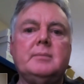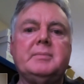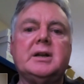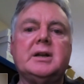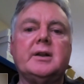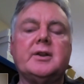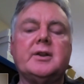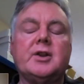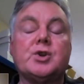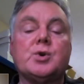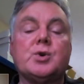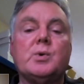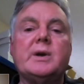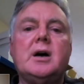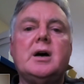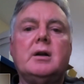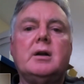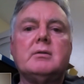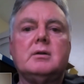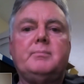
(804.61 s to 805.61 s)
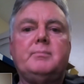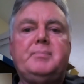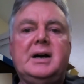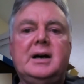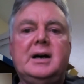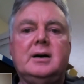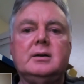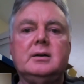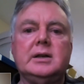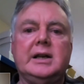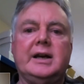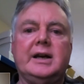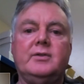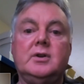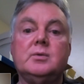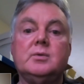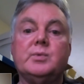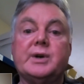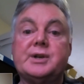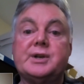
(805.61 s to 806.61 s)
At the £300
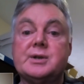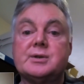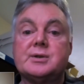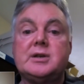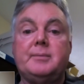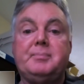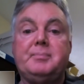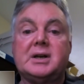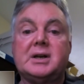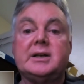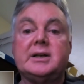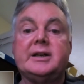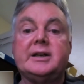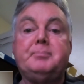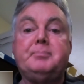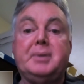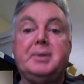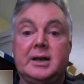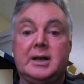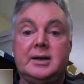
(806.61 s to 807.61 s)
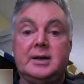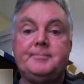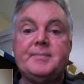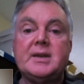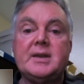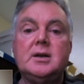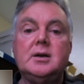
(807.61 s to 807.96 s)
level, which is typically a Pillar